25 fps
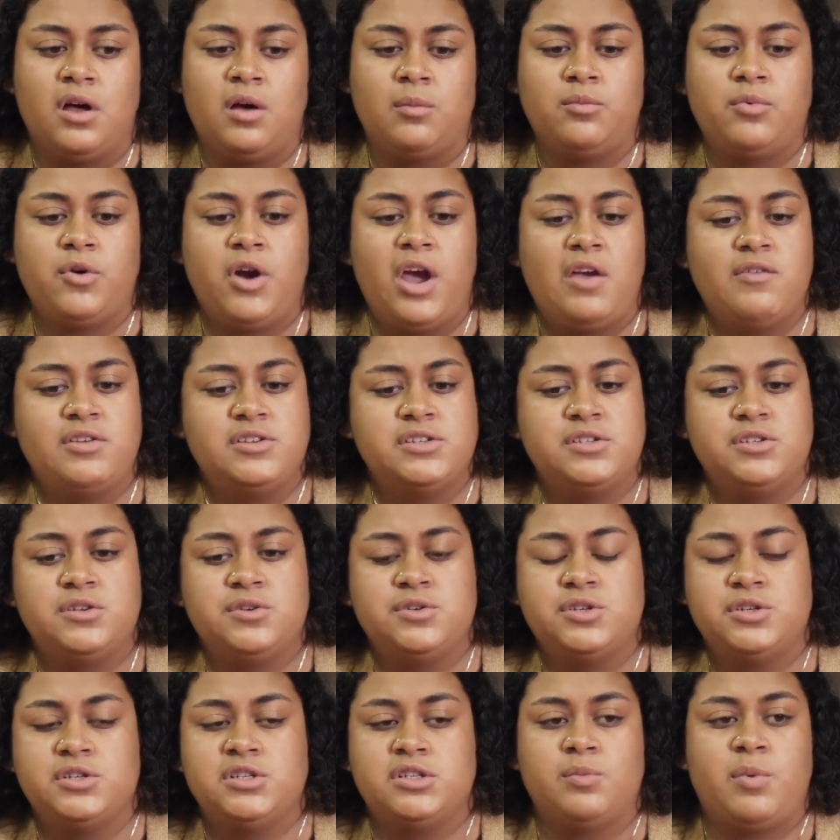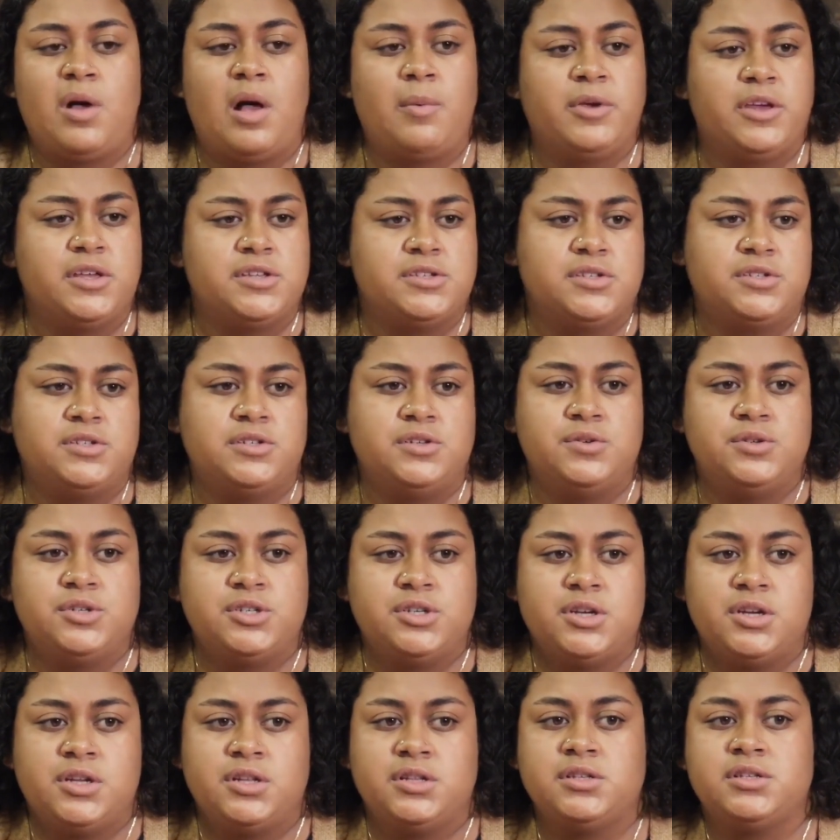private institutions to public
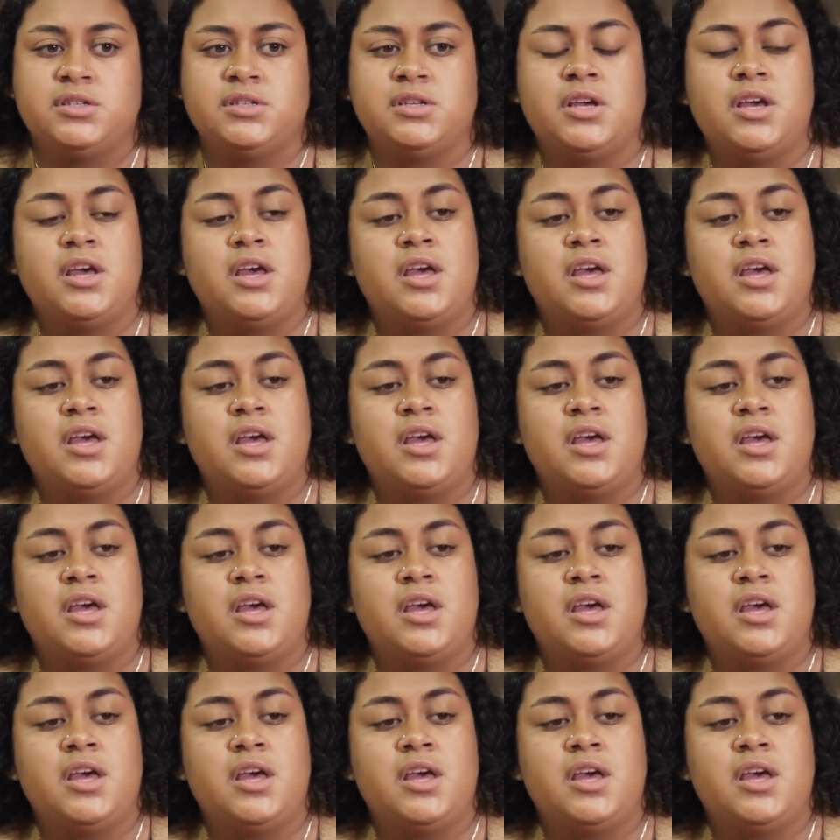institutions